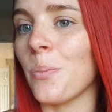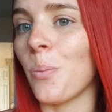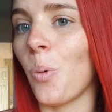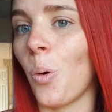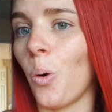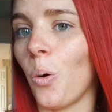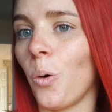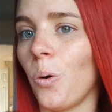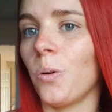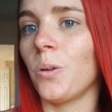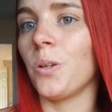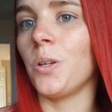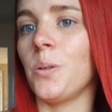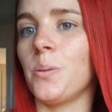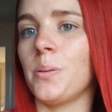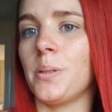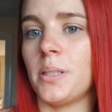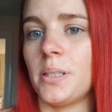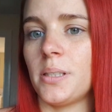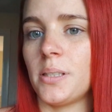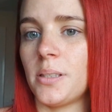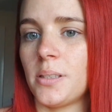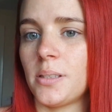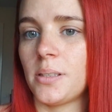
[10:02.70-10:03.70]
more
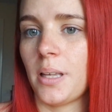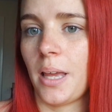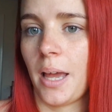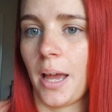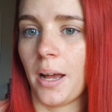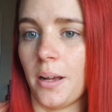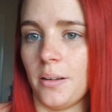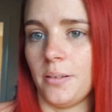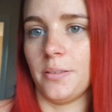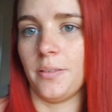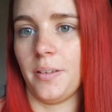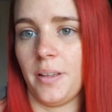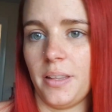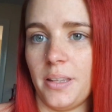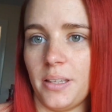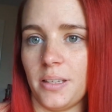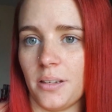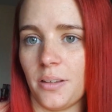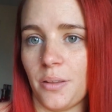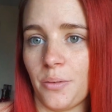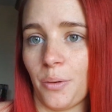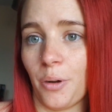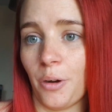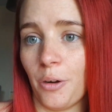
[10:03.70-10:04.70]
uses out of it
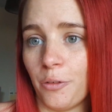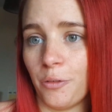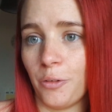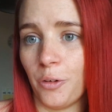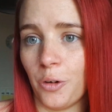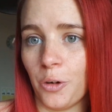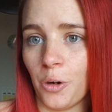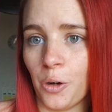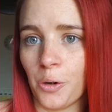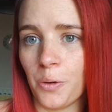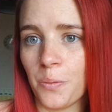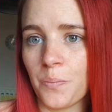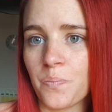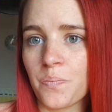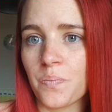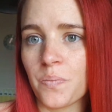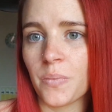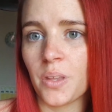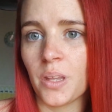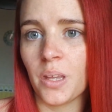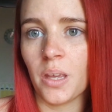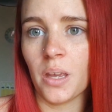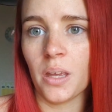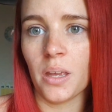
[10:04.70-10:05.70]
than 3 or 4.
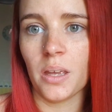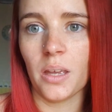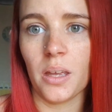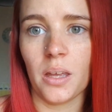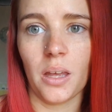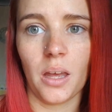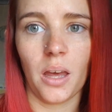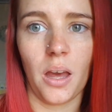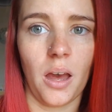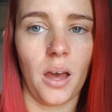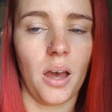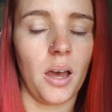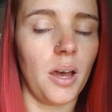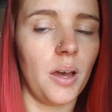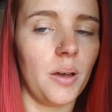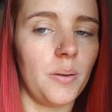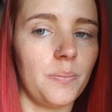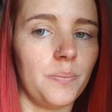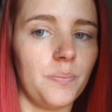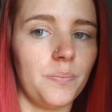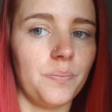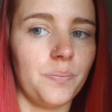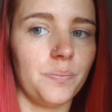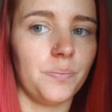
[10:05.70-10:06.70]

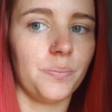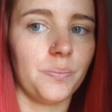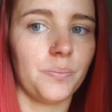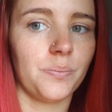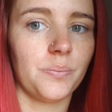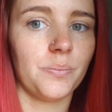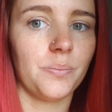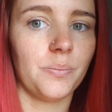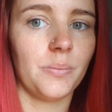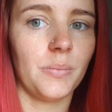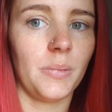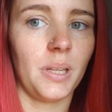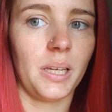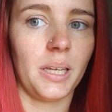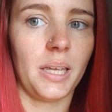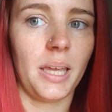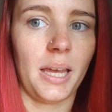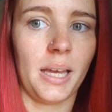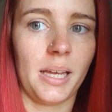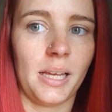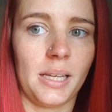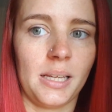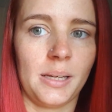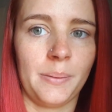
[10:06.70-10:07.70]

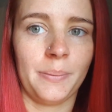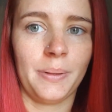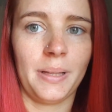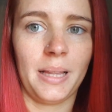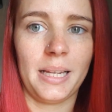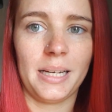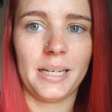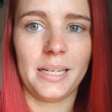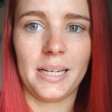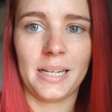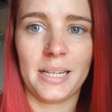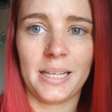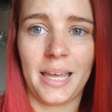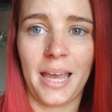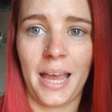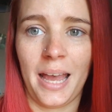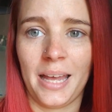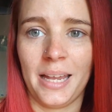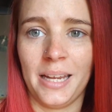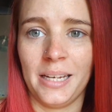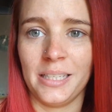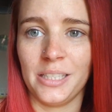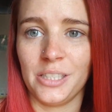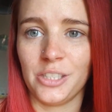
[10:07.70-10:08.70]
Yeah, I'm glad I didn't get
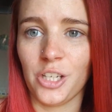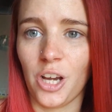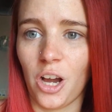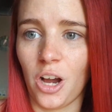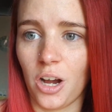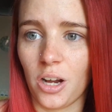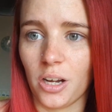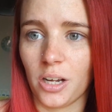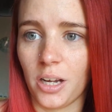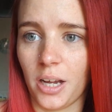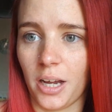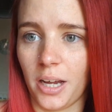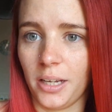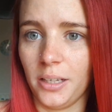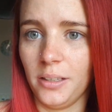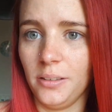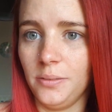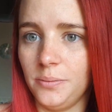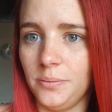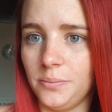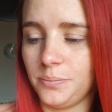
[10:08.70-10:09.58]
any darker.